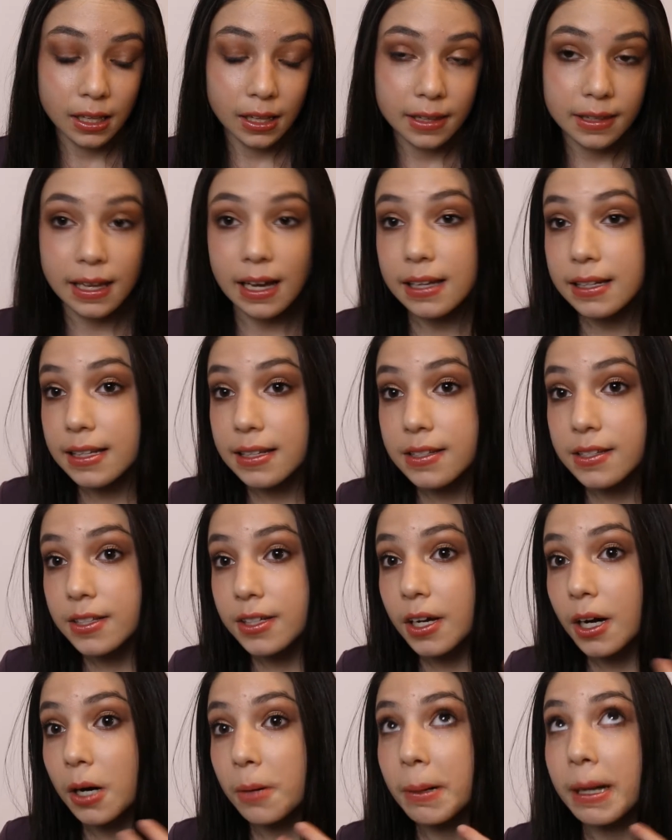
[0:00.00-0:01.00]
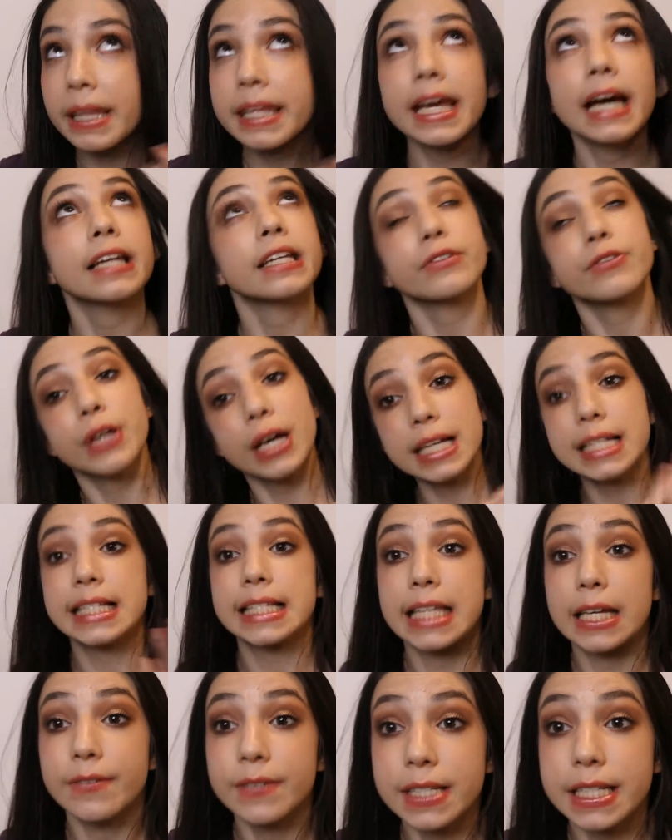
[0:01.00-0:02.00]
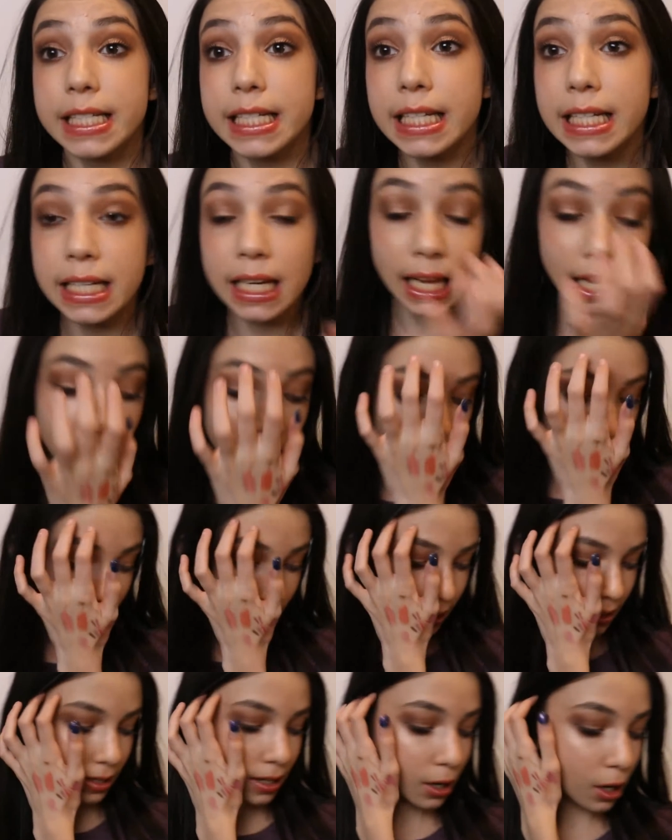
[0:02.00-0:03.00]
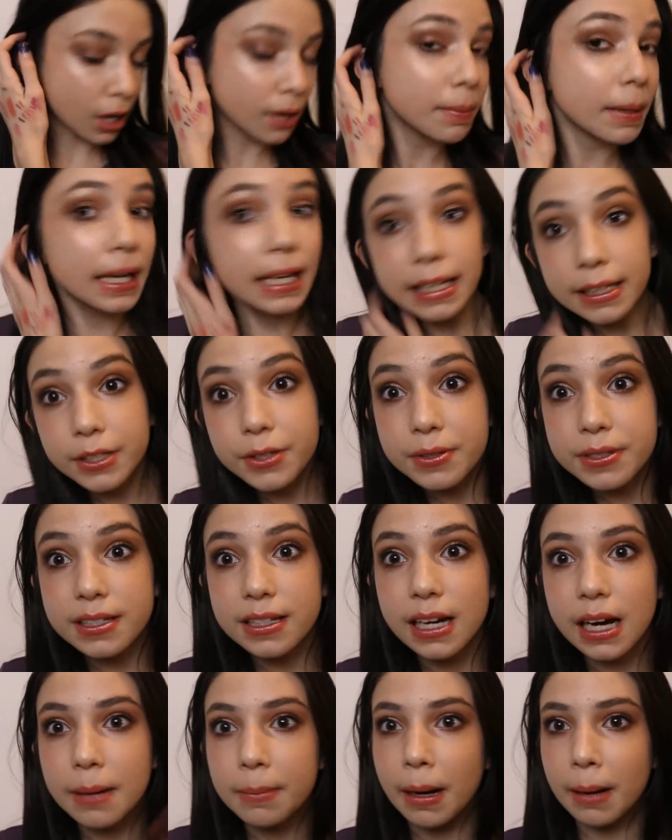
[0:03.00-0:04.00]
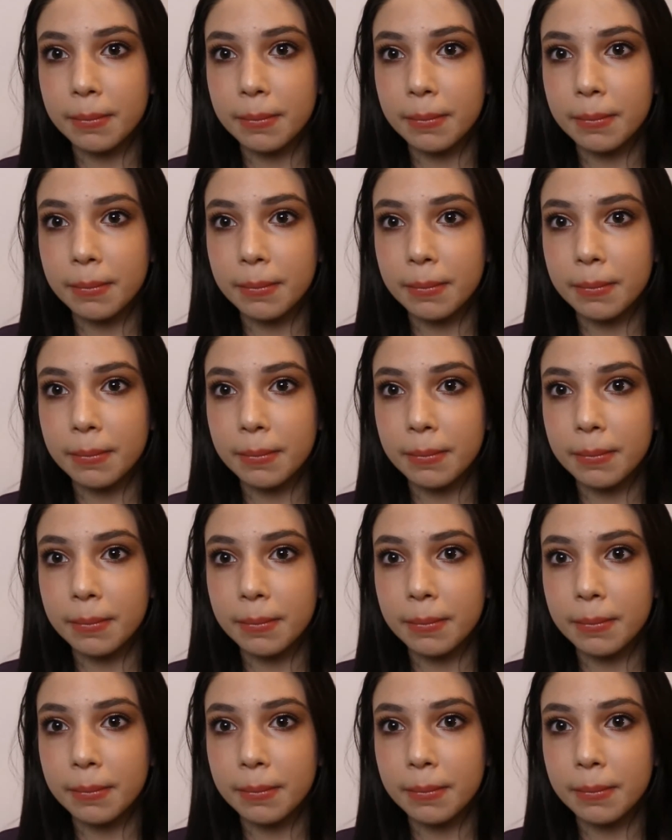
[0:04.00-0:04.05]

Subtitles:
that needs to go by the end of 2017, and I hope I can use it up.